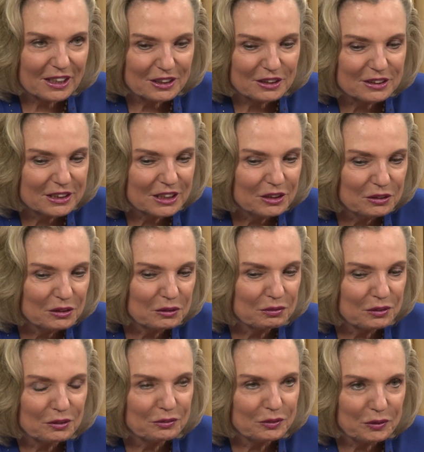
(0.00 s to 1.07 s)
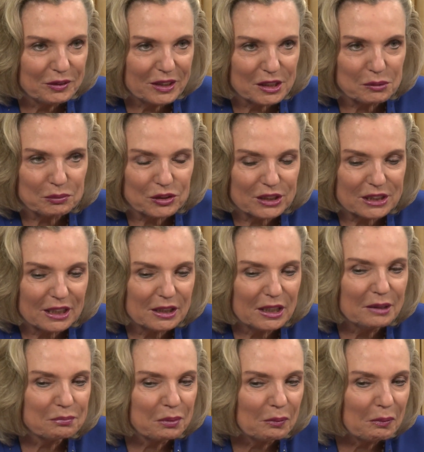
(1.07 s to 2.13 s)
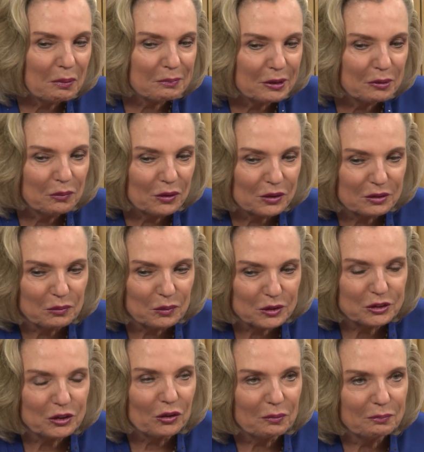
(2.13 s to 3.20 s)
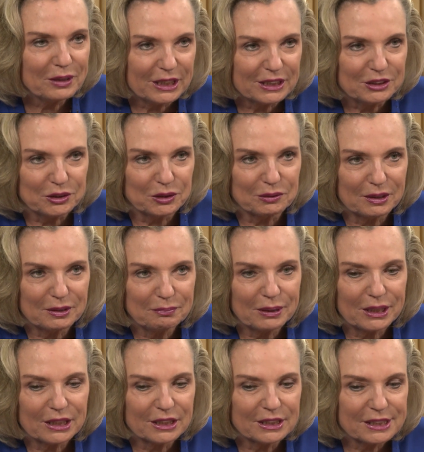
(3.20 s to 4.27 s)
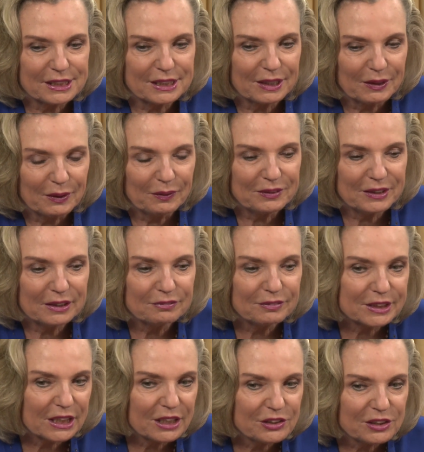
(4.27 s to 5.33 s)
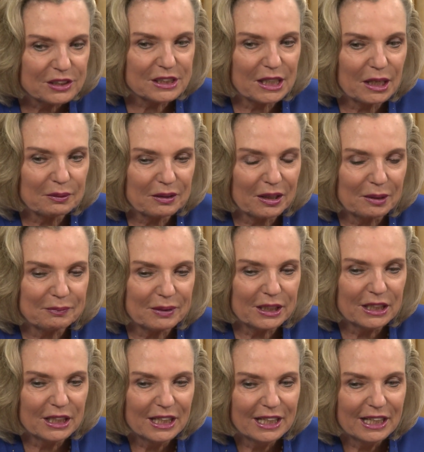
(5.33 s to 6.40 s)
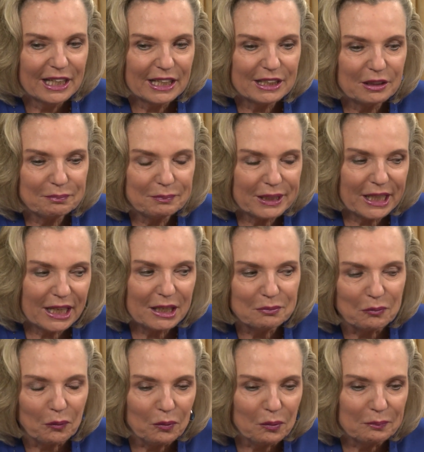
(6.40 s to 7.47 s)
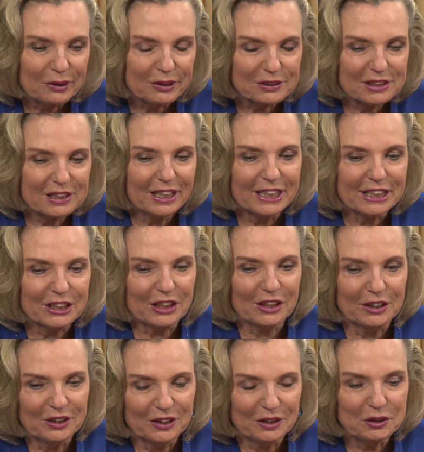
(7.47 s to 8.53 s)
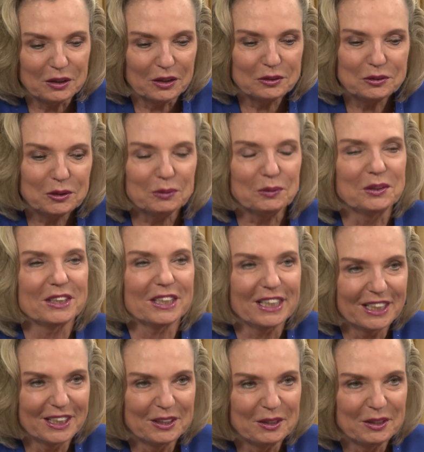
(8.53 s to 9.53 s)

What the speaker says: continued for the few years, which is, I think, probably what got me into it, because the invitations kept coming, and it became almost like a duty.